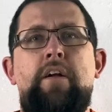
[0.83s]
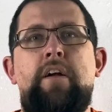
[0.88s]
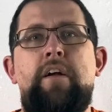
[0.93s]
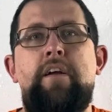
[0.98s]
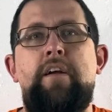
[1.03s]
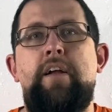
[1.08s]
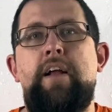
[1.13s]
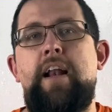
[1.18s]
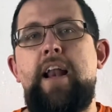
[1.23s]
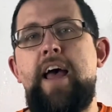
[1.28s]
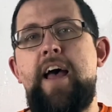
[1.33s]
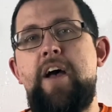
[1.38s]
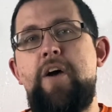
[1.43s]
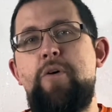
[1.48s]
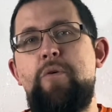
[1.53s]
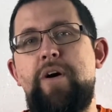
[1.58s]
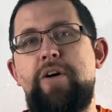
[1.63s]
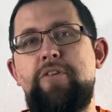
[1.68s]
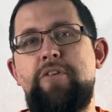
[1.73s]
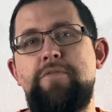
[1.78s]
Hello,
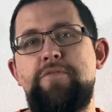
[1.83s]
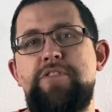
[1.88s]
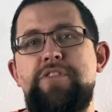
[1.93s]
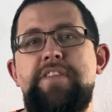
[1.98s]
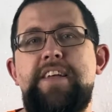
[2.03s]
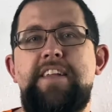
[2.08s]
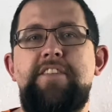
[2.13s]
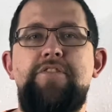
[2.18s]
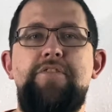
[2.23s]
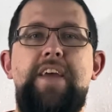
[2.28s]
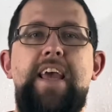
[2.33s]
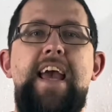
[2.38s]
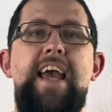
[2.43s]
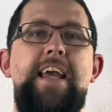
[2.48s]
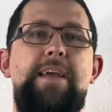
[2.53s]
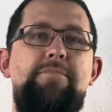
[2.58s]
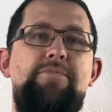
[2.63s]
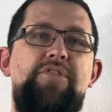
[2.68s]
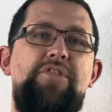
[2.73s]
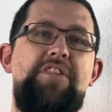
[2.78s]
welcome to Zatu Games.